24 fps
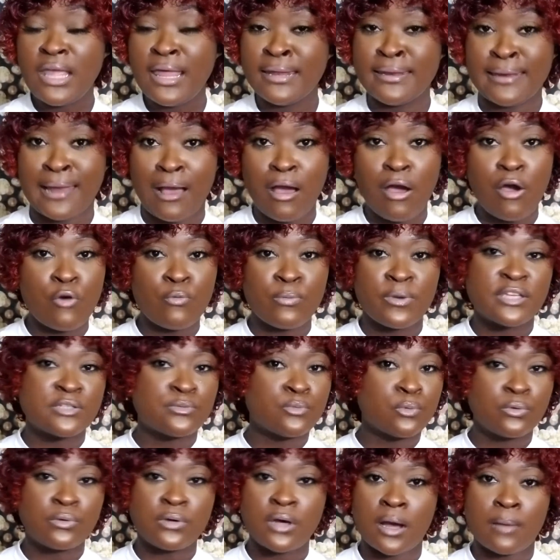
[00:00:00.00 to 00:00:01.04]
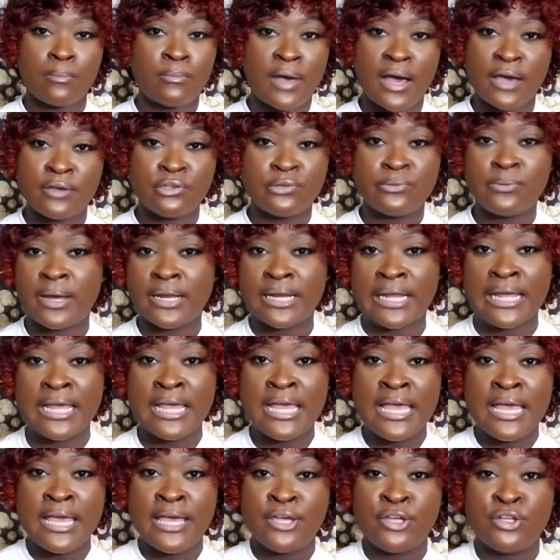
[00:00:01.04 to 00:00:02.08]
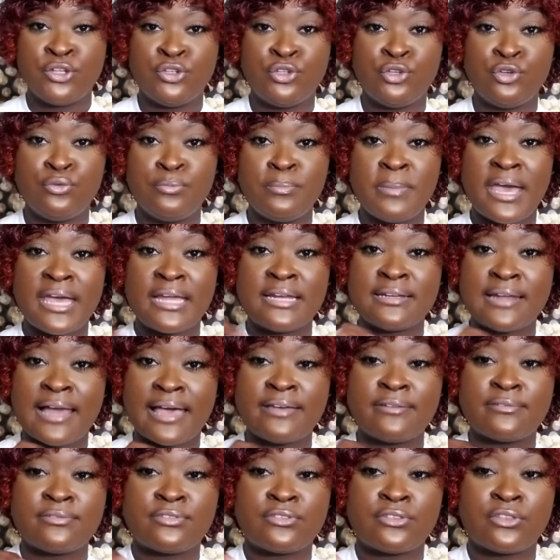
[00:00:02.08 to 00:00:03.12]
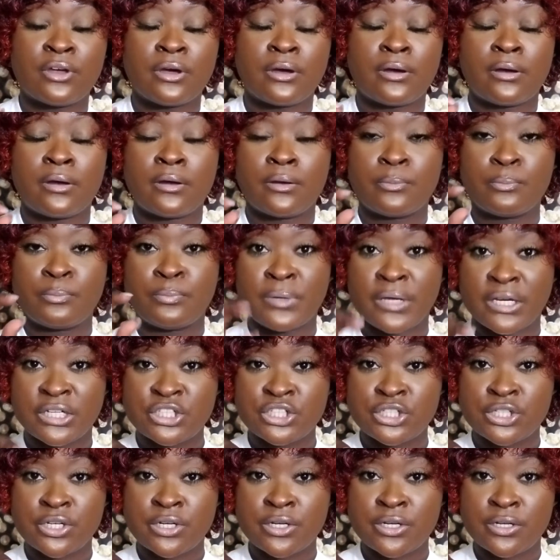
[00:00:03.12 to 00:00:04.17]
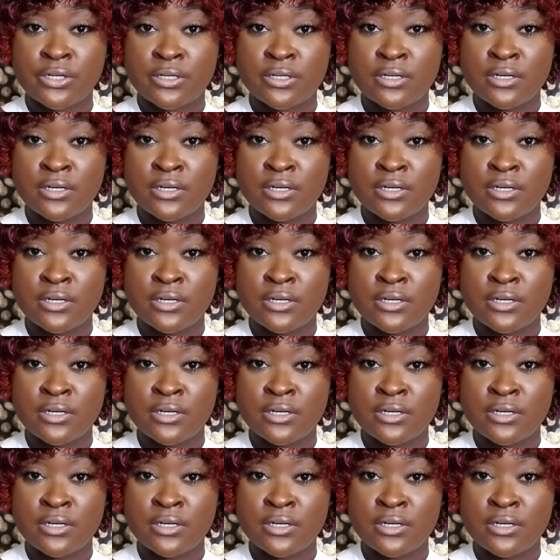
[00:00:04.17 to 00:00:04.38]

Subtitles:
Not all wigs will come how you want it. You may like the picture,